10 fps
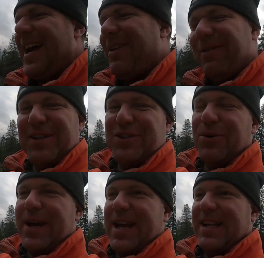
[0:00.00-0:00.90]
I don't
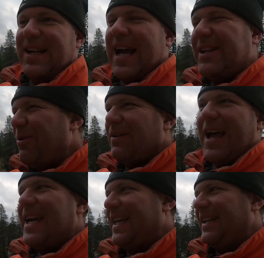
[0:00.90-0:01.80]
enjoy it. I don't
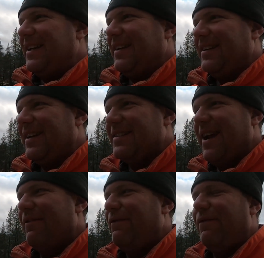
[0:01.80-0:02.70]
like it. It's
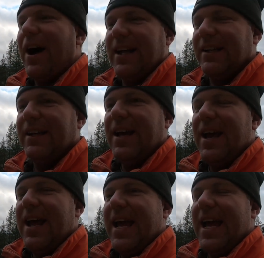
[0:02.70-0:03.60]
not fun.
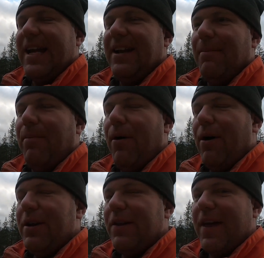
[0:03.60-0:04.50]
And
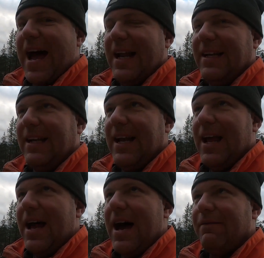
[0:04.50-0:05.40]
part of that
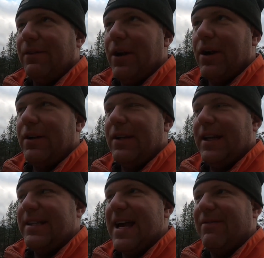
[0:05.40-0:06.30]
I've learned
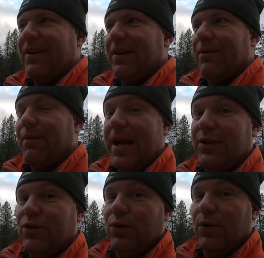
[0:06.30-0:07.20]
is having the
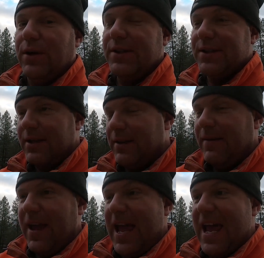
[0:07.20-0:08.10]
right tools,
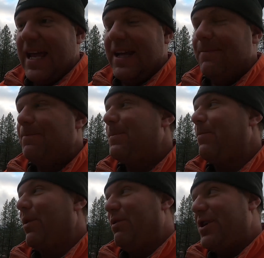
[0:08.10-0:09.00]
A,
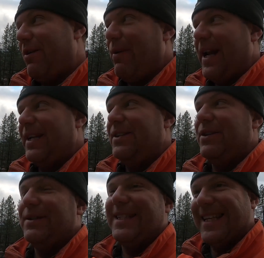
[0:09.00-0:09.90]
which I ran
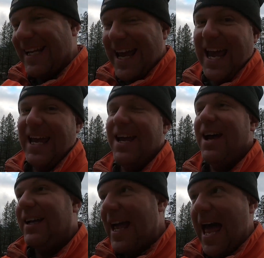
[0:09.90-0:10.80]
into today
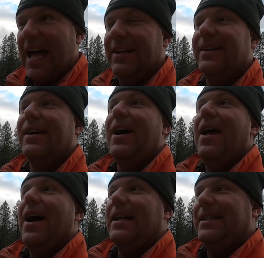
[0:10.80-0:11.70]
again.
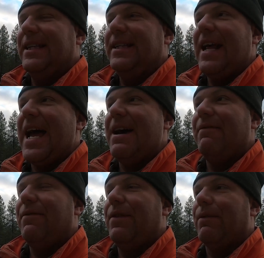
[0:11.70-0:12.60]
I didn't
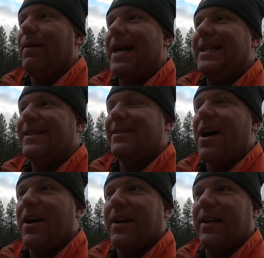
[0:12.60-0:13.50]
have the right
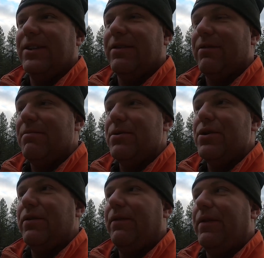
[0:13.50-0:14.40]
socket to
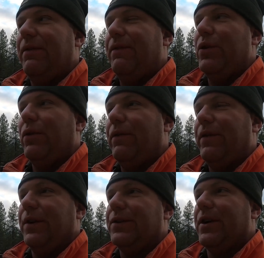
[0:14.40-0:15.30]
remove the fuel
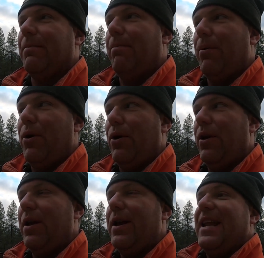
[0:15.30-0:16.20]
filter
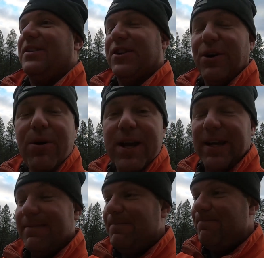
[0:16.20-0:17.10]
bowl, and it's
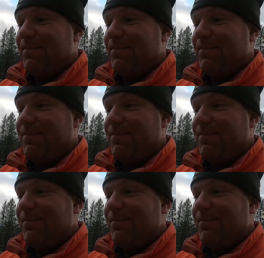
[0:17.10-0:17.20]
annoying.